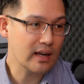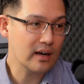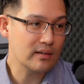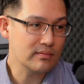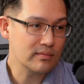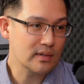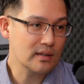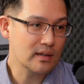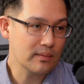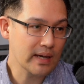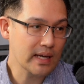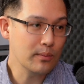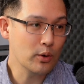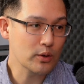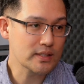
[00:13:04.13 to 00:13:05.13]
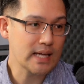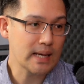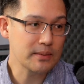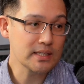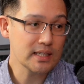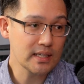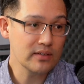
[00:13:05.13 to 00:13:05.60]
that I'm getting more
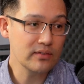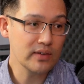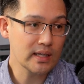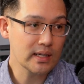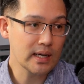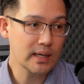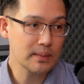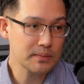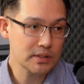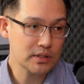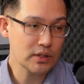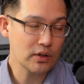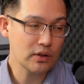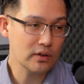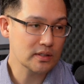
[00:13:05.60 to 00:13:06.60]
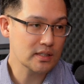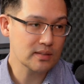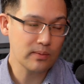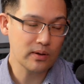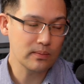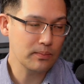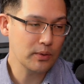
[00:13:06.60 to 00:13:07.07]
established here in Vietnam. So just
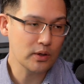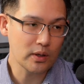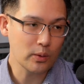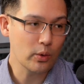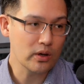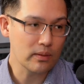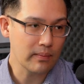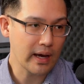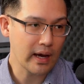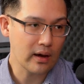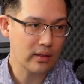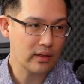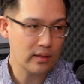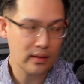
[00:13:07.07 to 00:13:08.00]
by purely word of mouth,